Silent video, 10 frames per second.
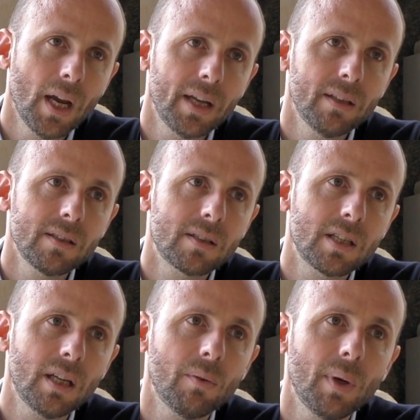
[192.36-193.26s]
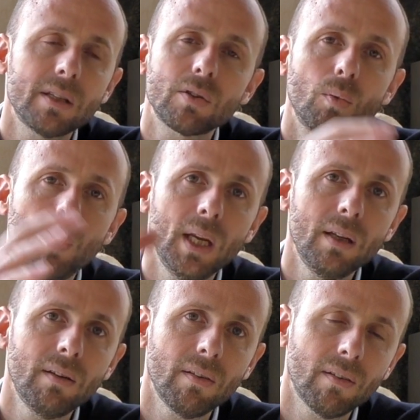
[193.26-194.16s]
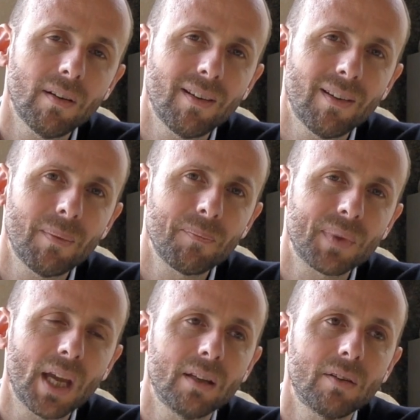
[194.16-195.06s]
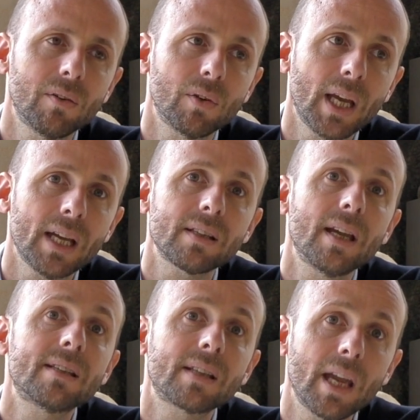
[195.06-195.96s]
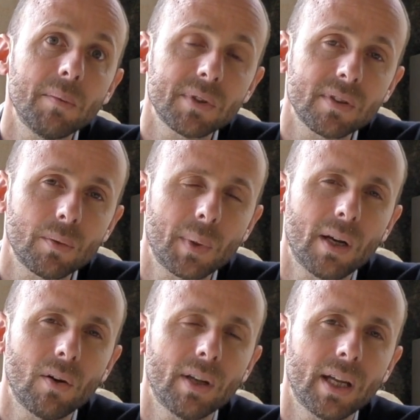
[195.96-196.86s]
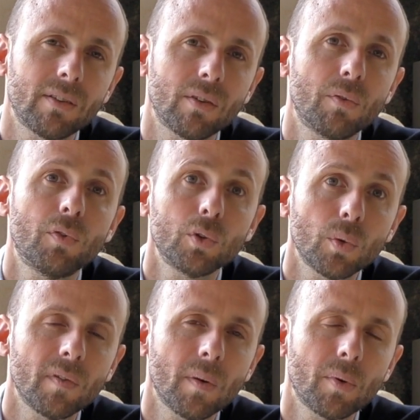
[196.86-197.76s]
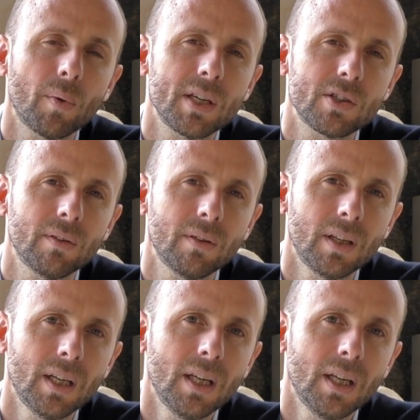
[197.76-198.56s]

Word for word: and this generates a wind, um, and the, the gas escapes. We call that photoevaporation.